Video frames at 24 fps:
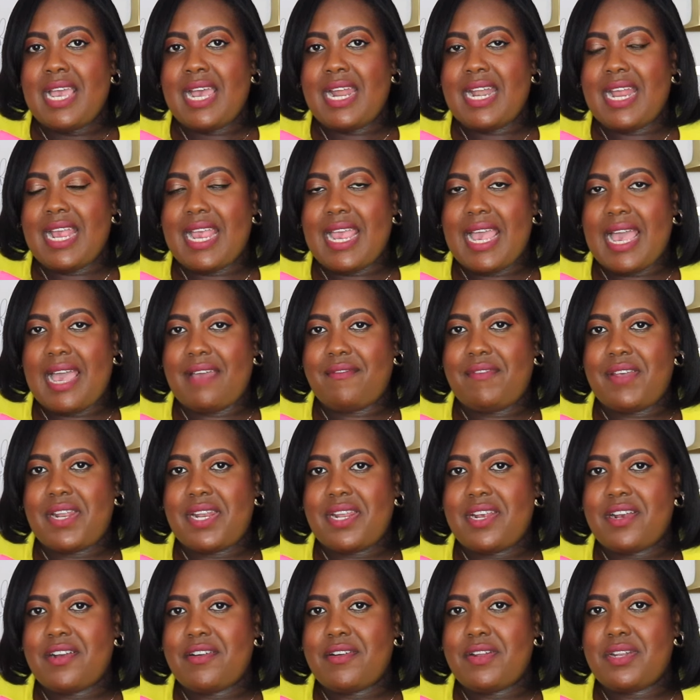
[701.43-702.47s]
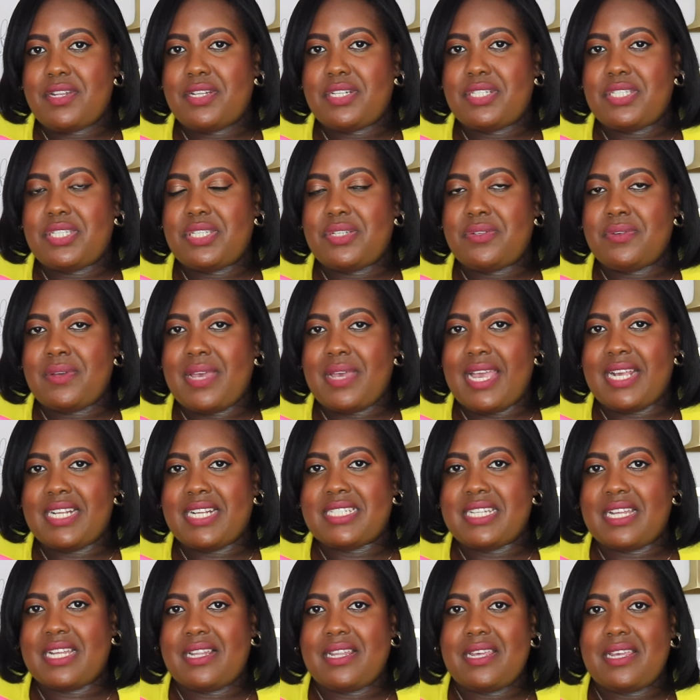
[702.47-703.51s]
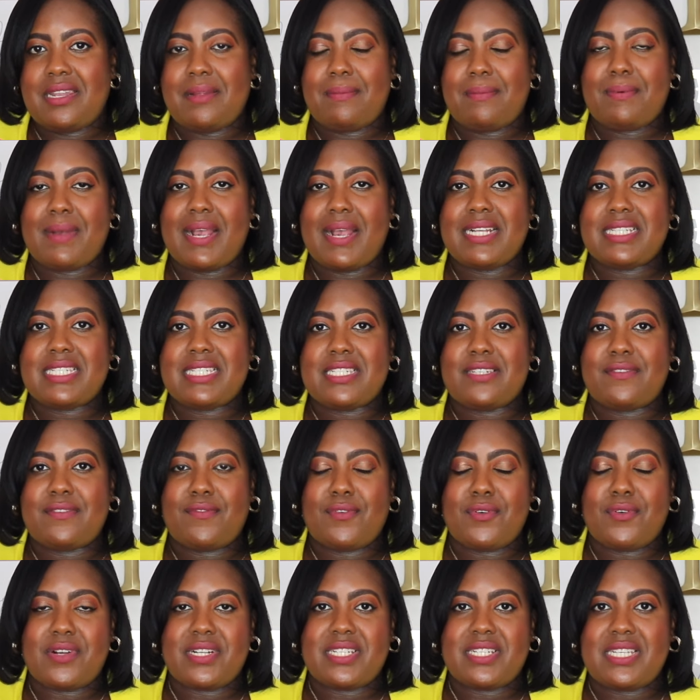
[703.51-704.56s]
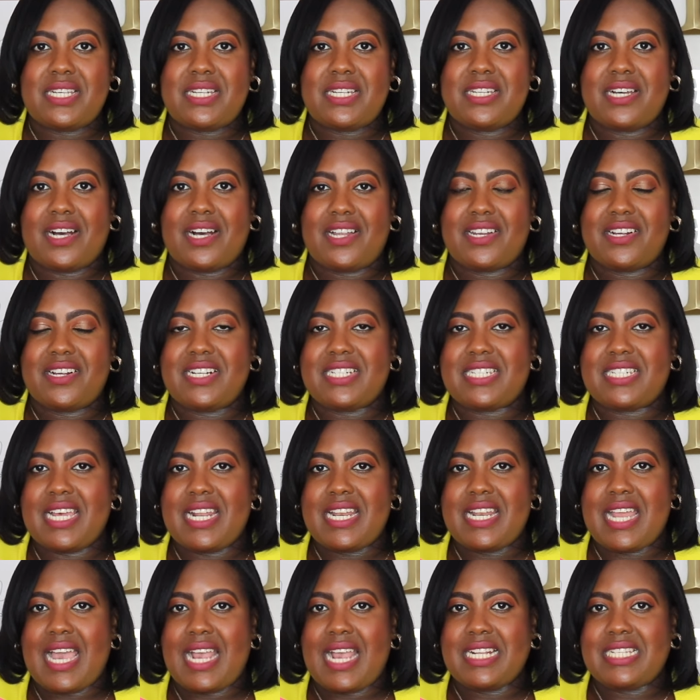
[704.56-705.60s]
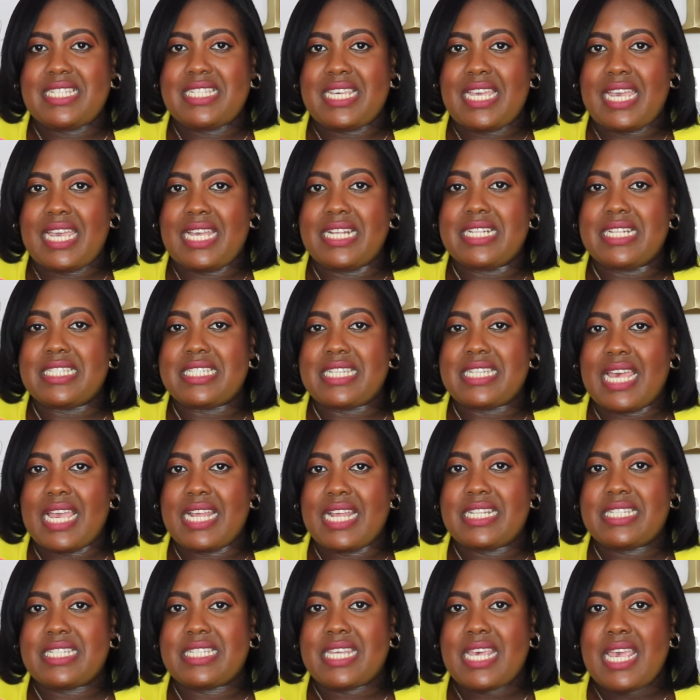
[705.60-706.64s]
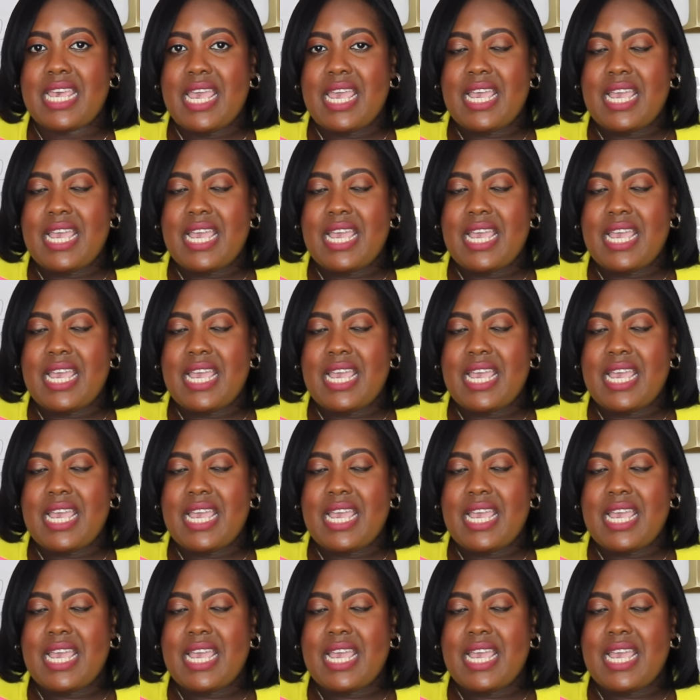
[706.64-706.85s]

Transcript: and I have it here in the 2XL and the price is $14.98